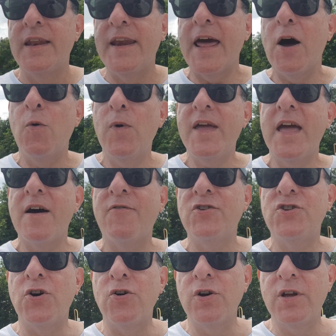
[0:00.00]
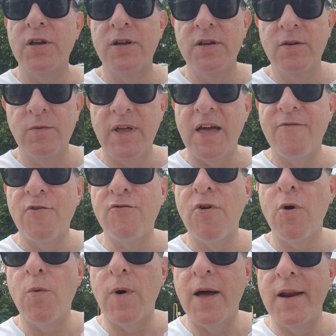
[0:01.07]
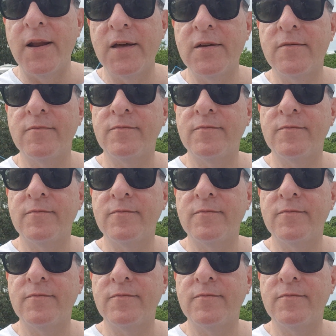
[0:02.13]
Now, we have a dog, we have a Rottweiler.